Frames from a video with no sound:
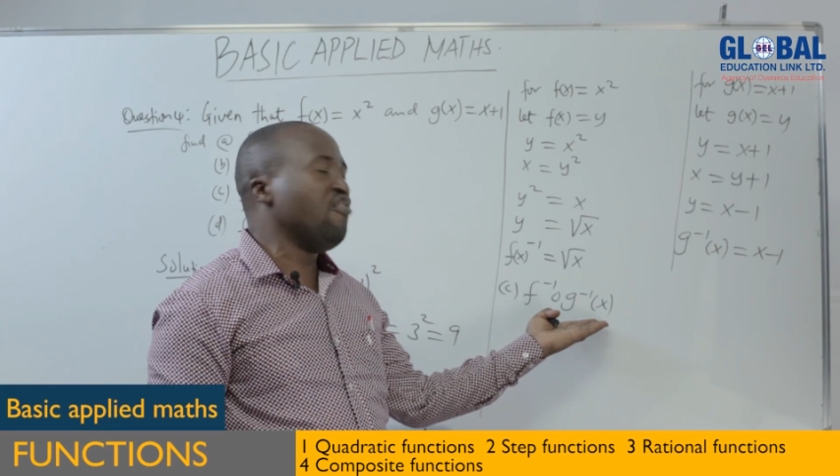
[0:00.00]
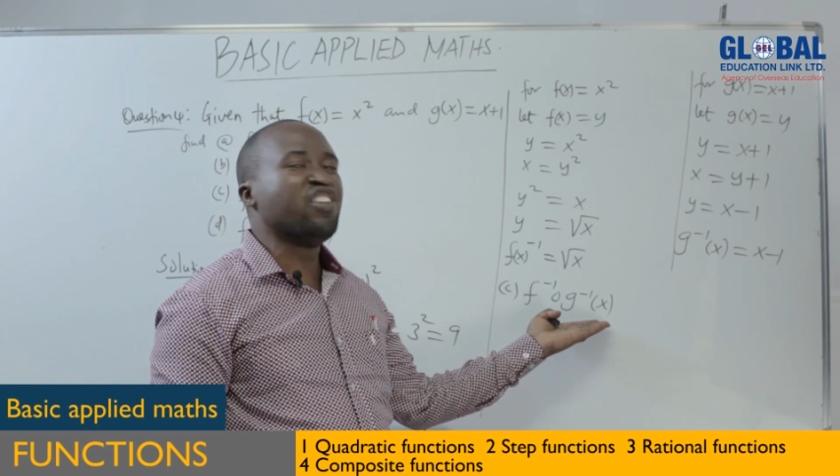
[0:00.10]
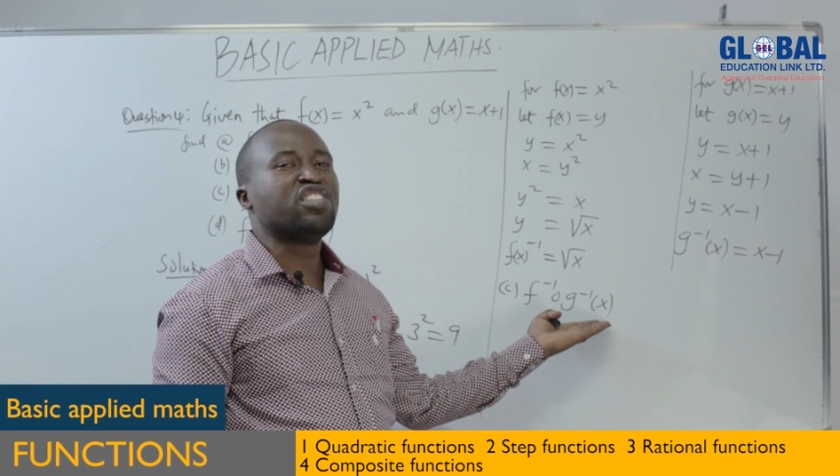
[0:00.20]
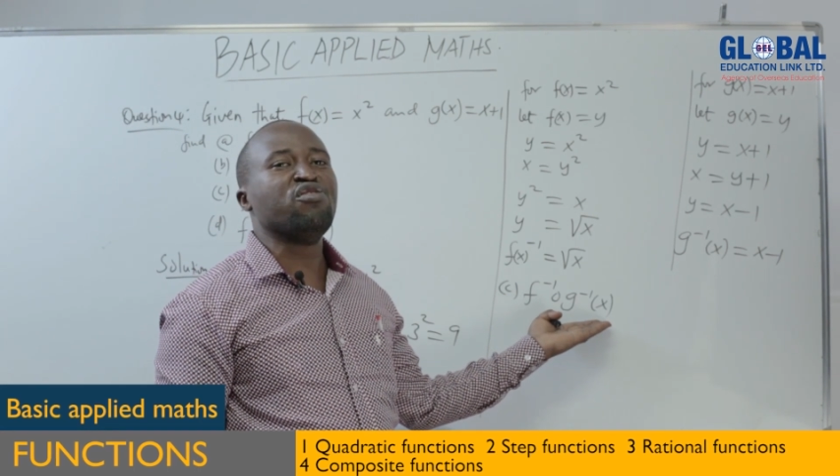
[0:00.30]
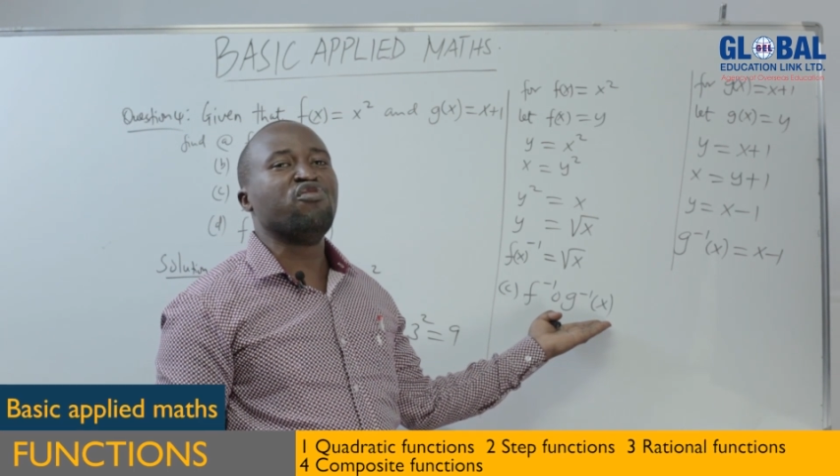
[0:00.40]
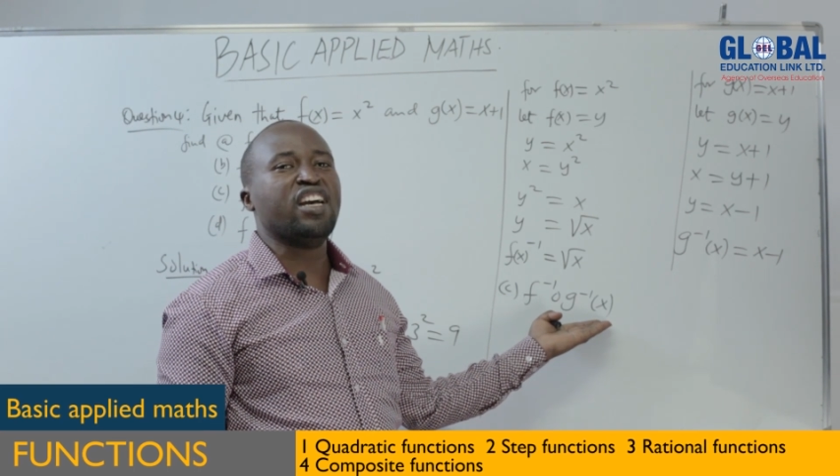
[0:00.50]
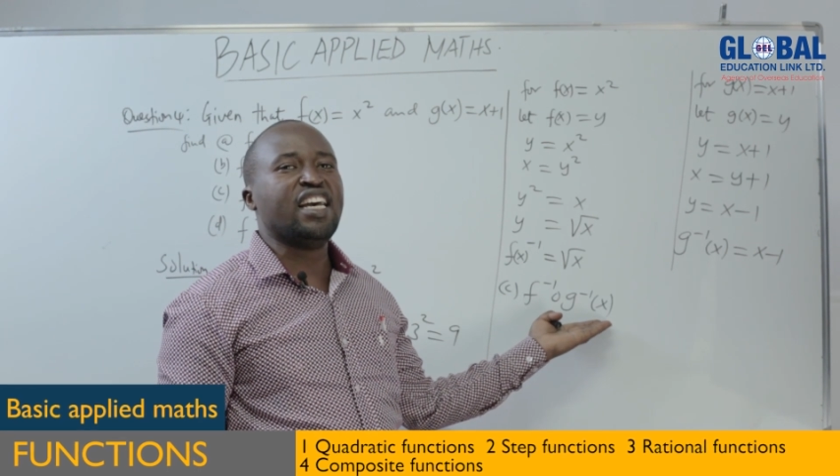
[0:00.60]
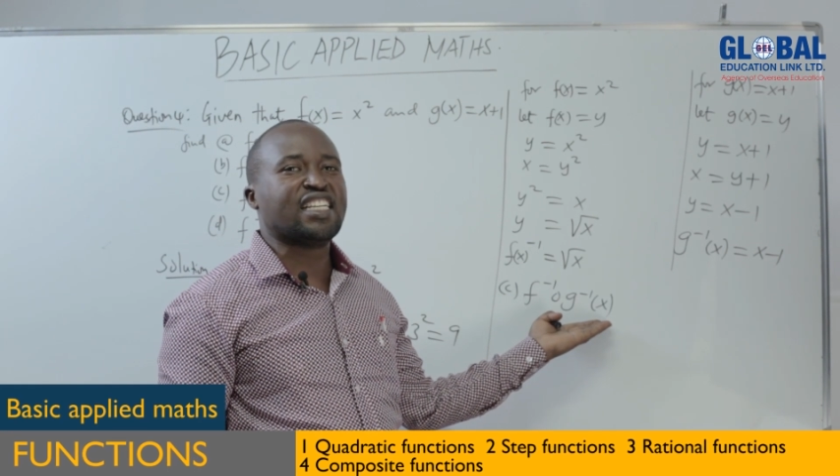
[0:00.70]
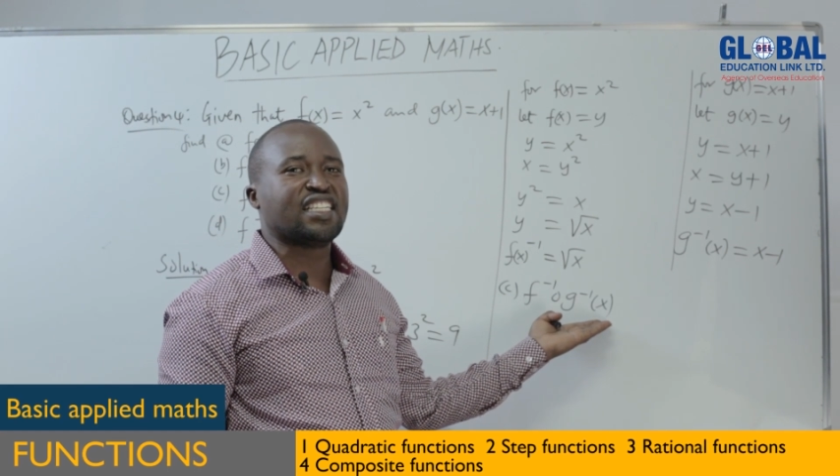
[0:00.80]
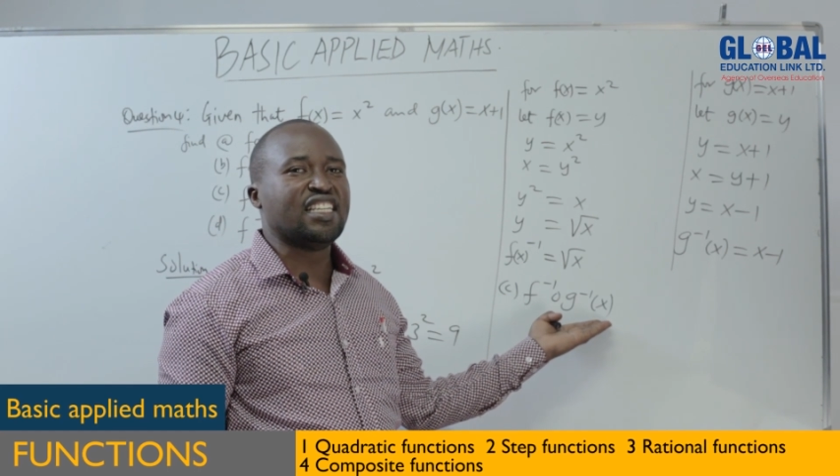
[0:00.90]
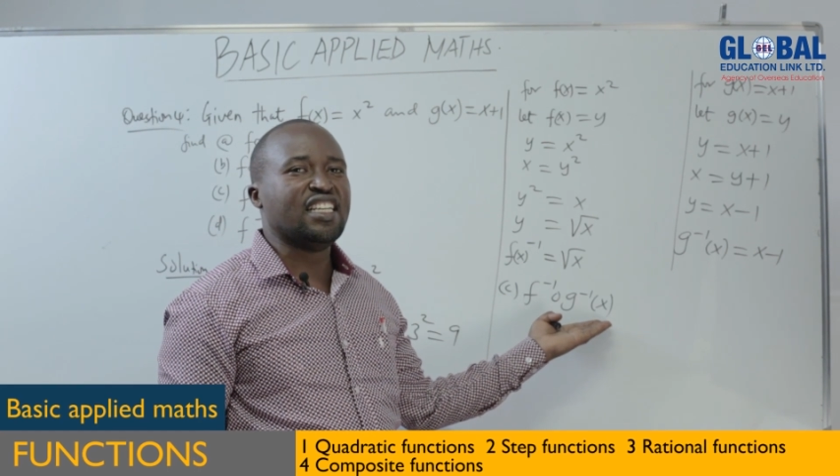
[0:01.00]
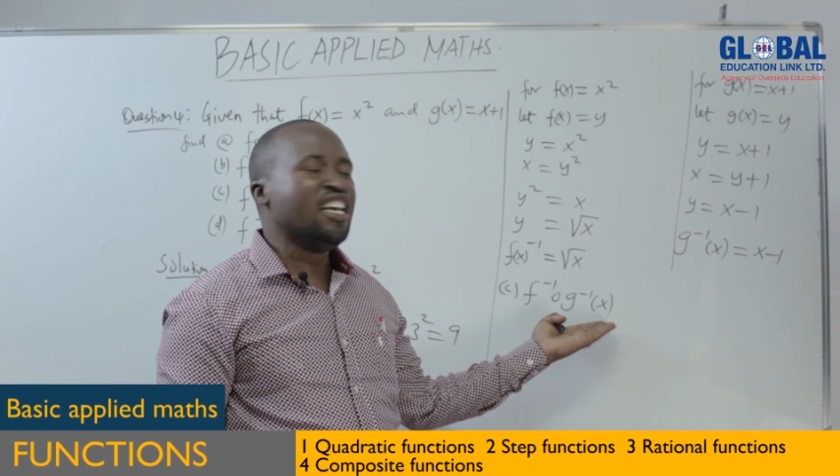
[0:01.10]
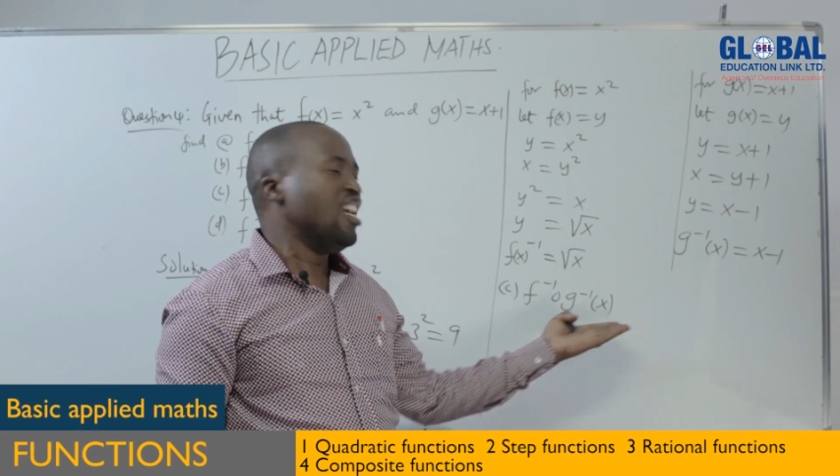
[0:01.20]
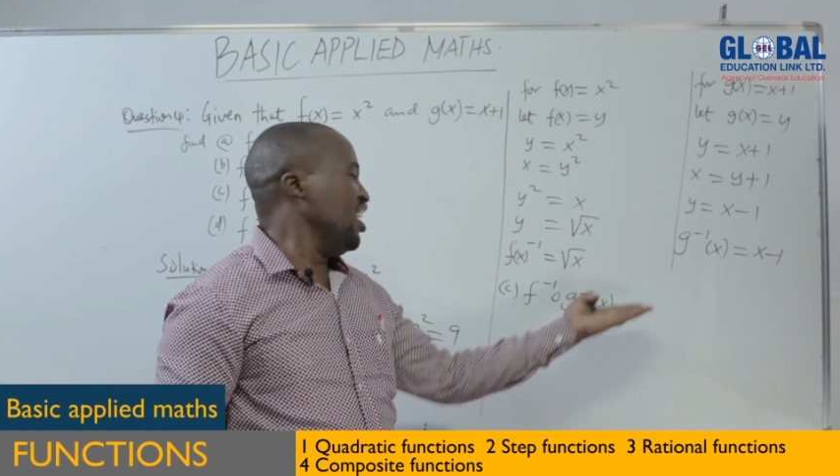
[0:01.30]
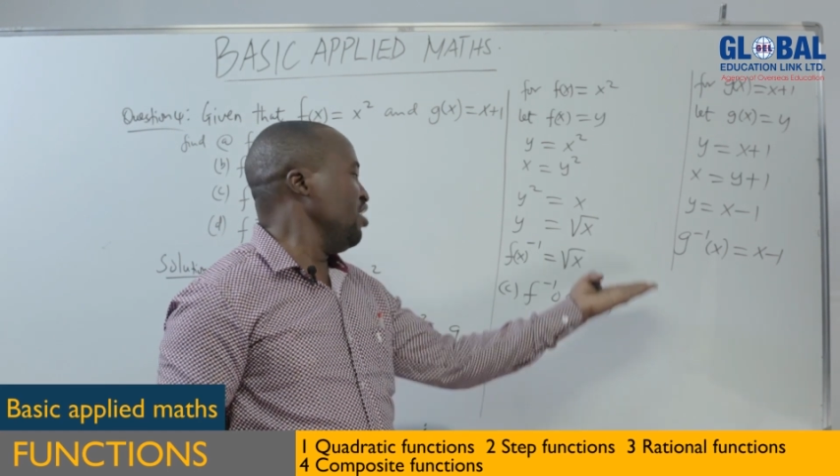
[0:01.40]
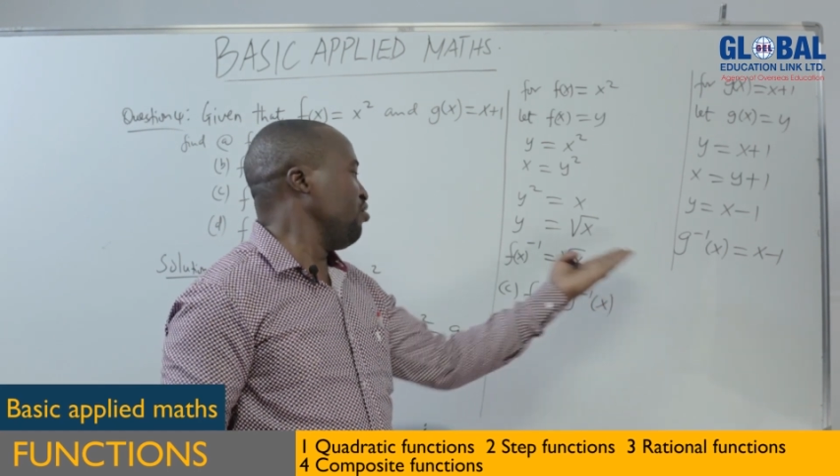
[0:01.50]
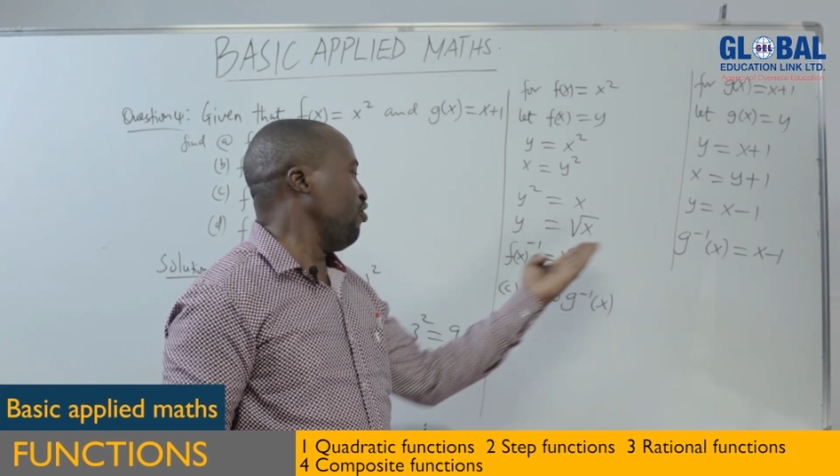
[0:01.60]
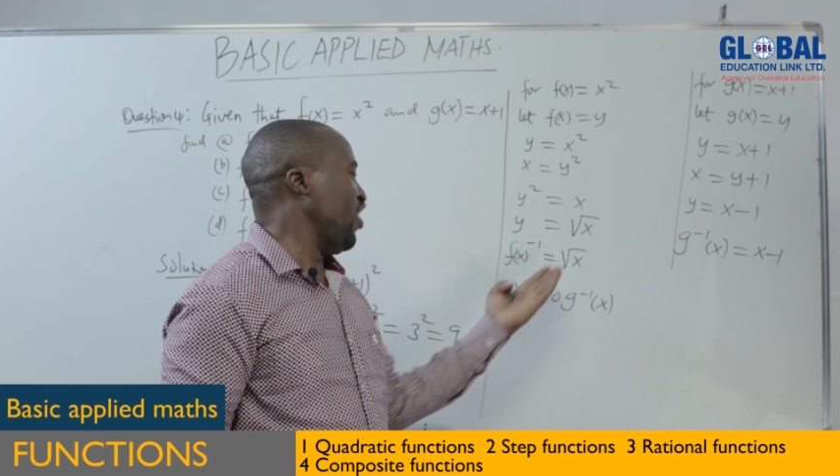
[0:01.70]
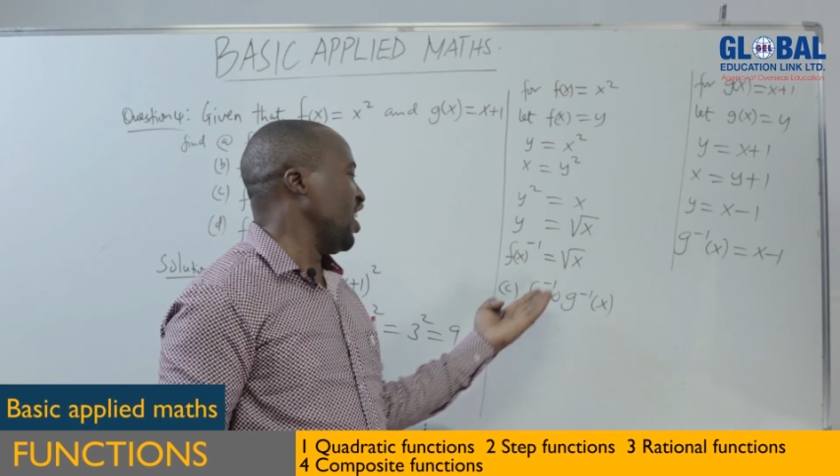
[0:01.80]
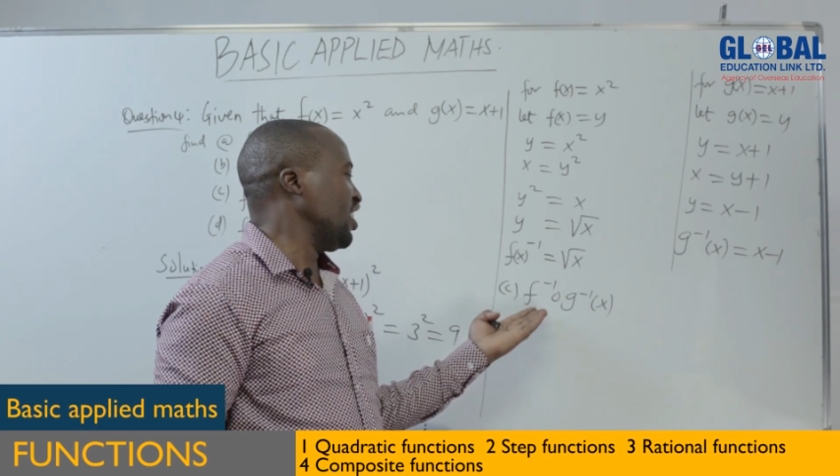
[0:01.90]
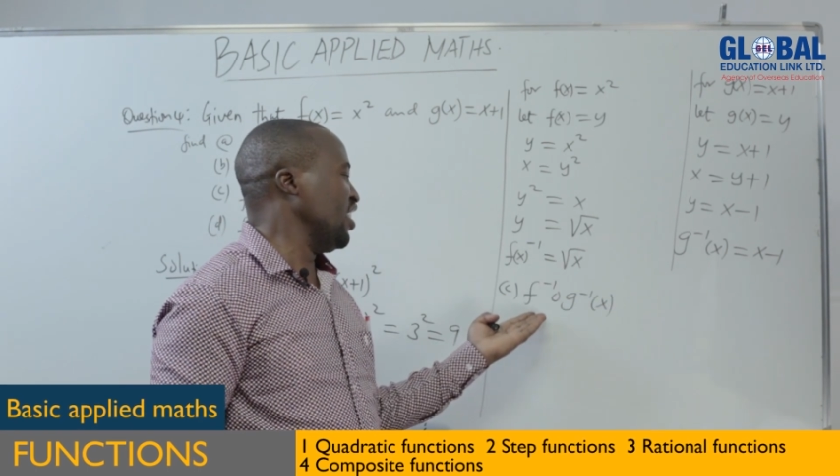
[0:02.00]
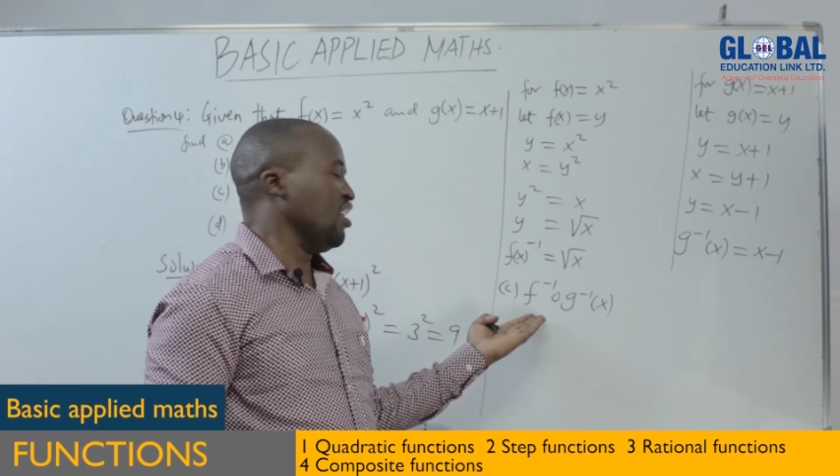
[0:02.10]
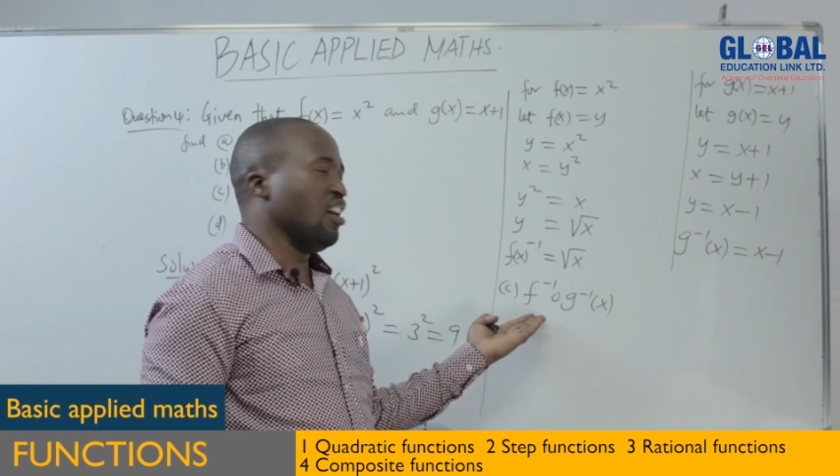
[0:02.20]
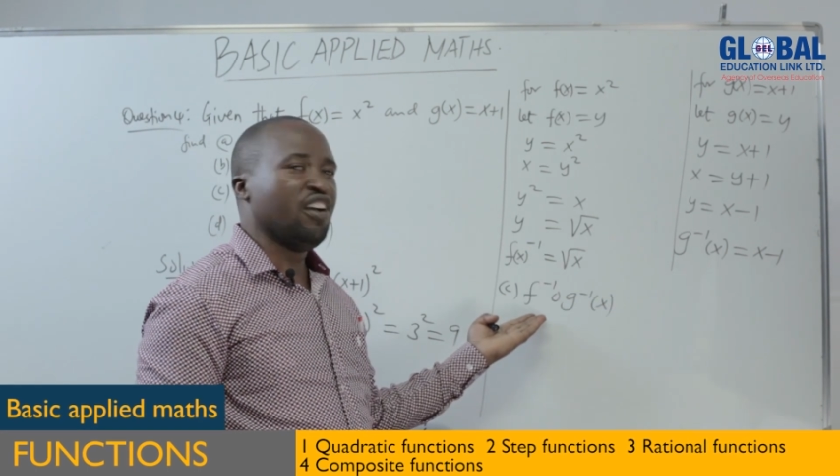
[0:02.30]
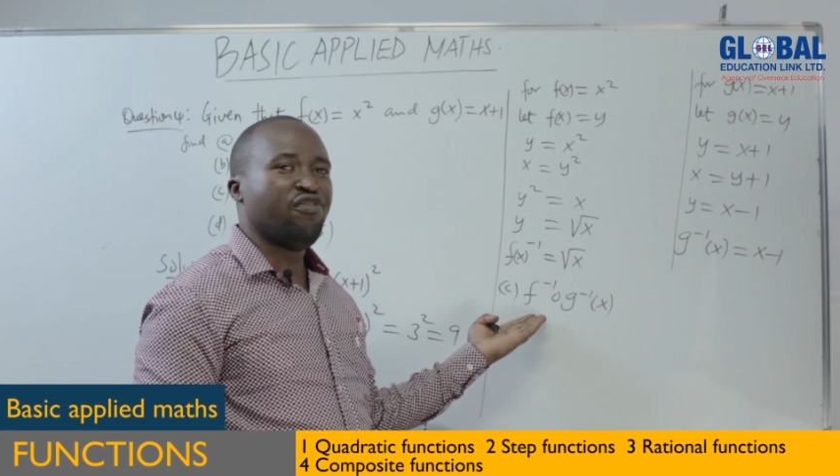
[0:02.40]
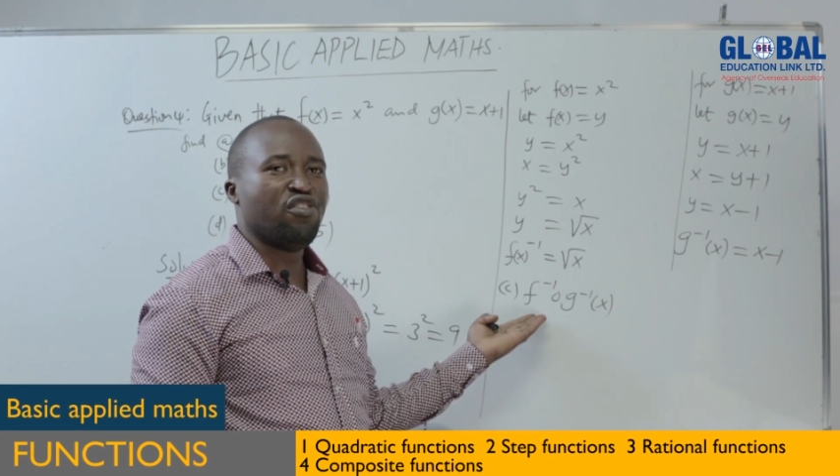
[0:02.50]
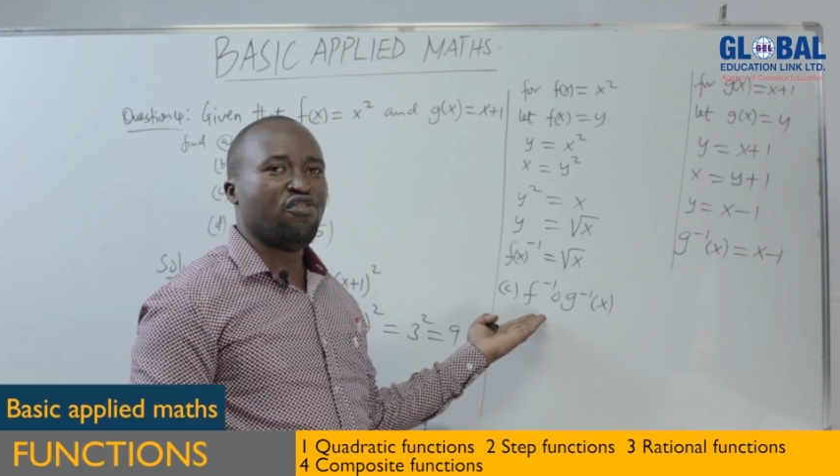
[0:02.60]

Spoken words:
inverse of x into function f